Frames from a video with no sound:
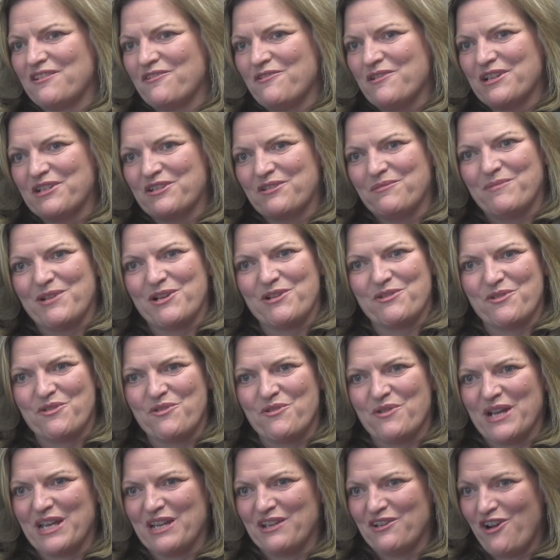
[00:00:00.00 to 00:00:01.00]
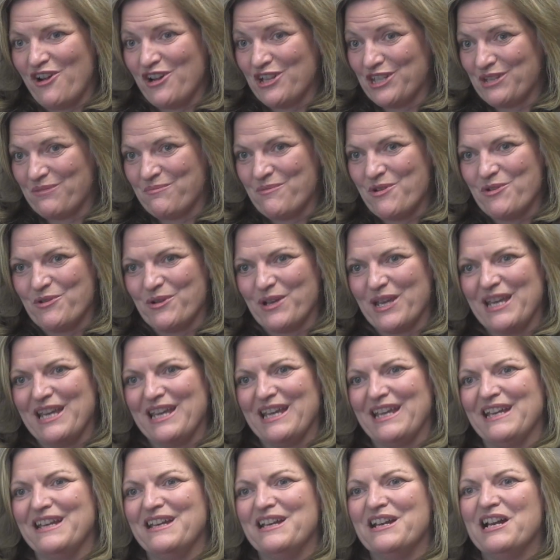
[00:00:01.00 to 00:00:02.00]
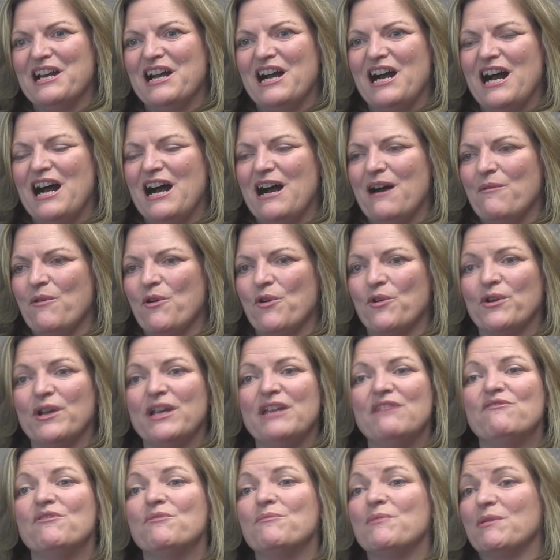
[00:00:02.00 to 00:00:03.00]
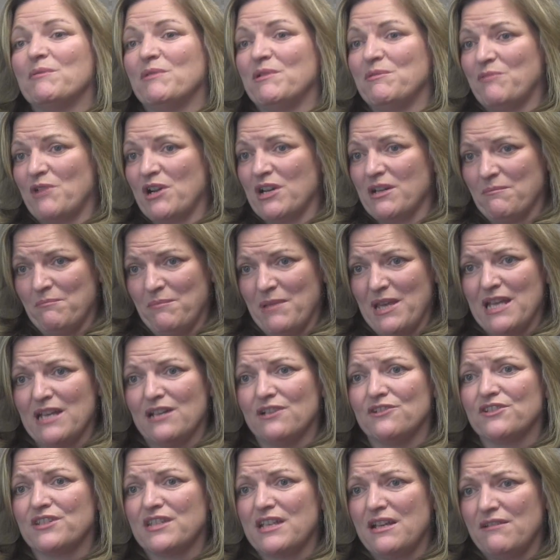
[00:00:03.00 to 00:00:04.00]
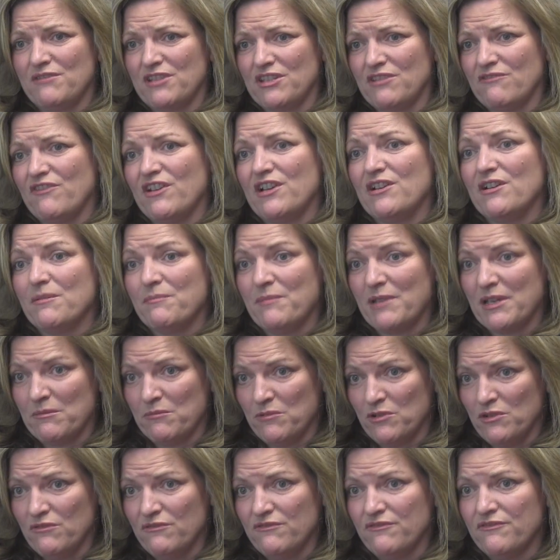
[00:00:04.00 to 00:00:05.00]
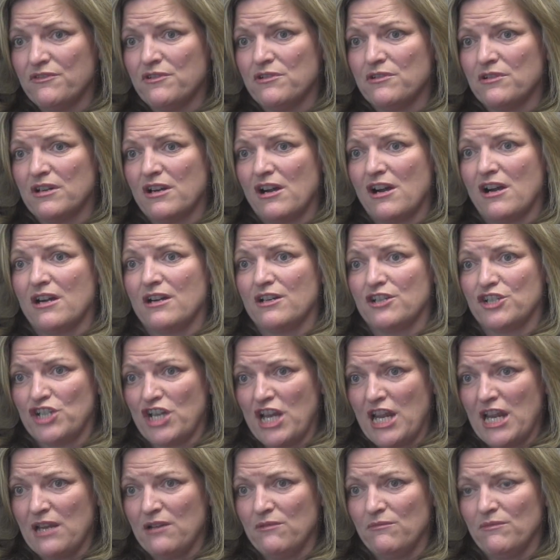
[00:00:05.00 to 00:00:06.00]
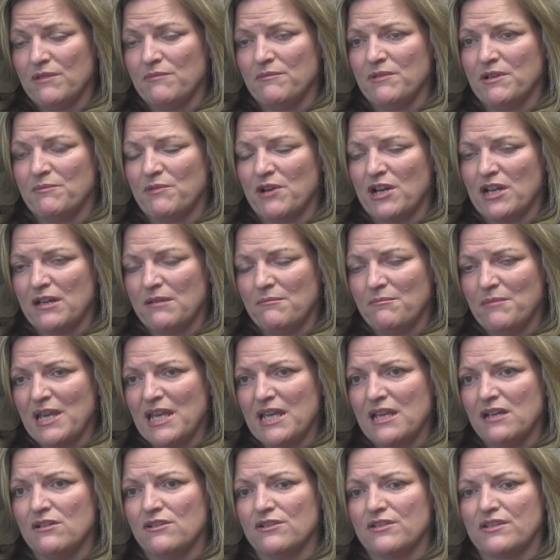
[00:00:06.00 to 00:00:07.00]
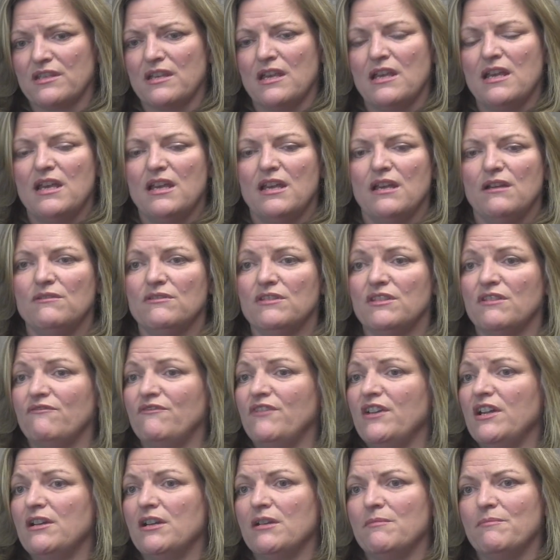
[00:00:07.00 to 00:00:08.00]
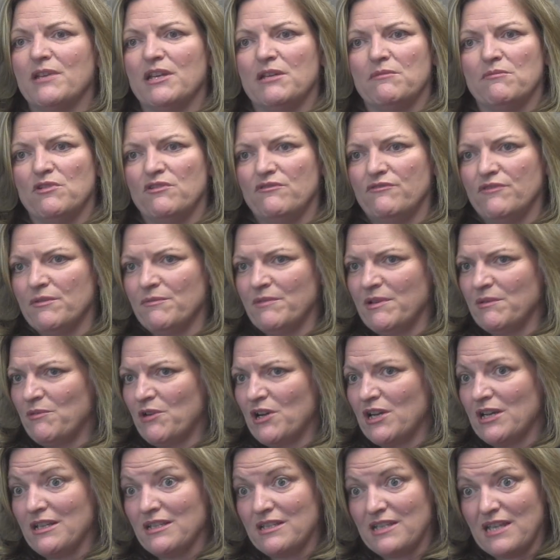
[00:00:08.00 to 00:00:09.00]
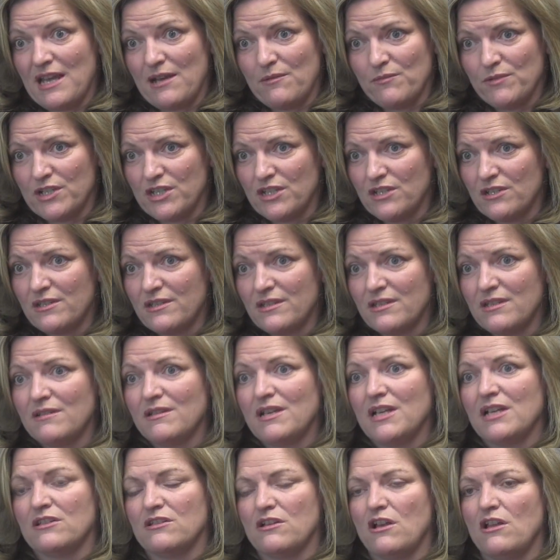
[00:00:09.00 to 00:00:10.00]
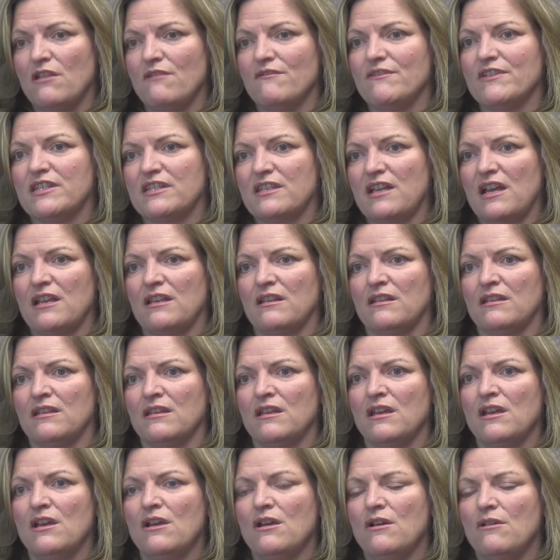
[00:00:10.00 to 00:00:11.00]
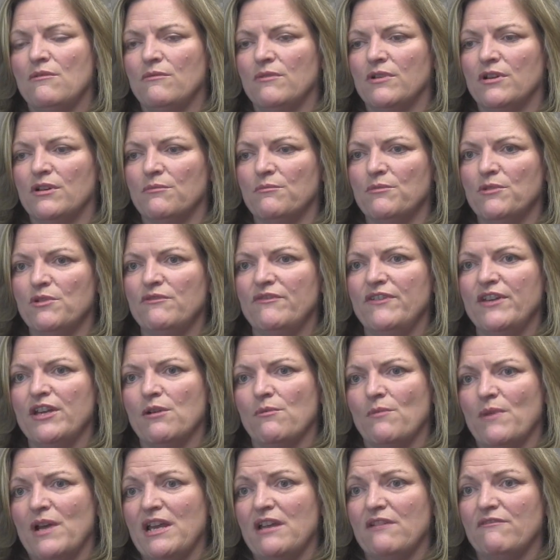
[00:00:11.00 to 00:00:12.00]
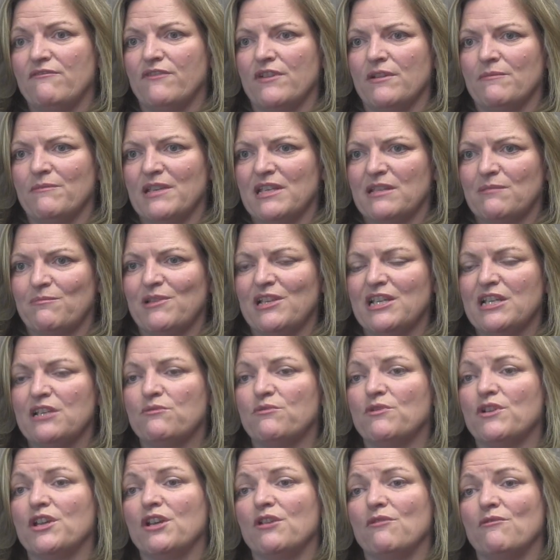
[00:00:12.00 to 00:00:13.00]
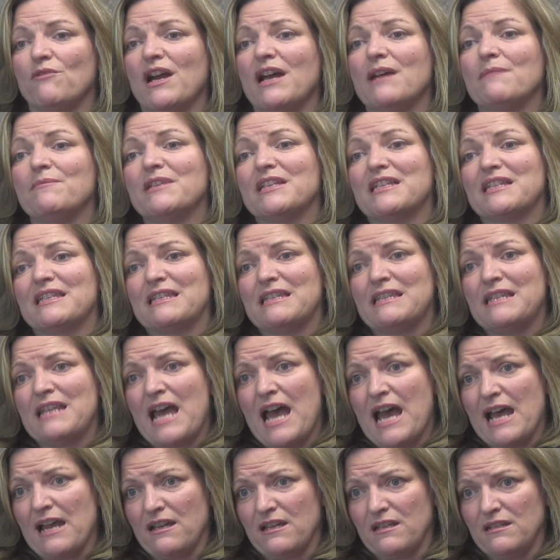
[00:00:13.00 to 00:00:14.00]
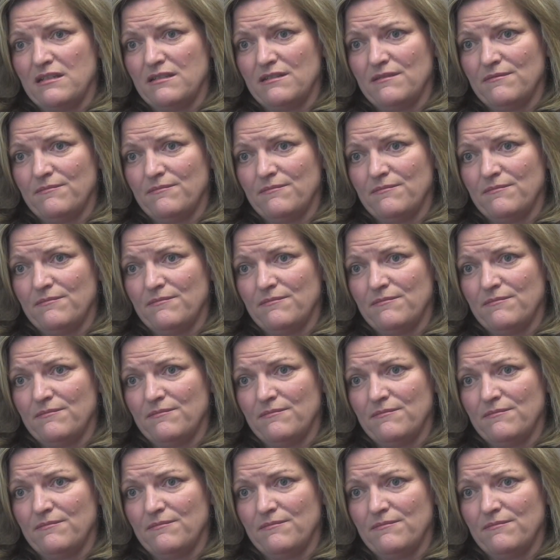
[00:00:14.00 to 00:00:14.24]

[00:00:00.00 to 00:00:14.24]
the question about going non-smoking, or even when we brought in bagels. That was a very big move for our chain when we brought in bagels. It was a very big move when we brought in sandwiches, because all of a sudden we were moving away from this place where you grab the snack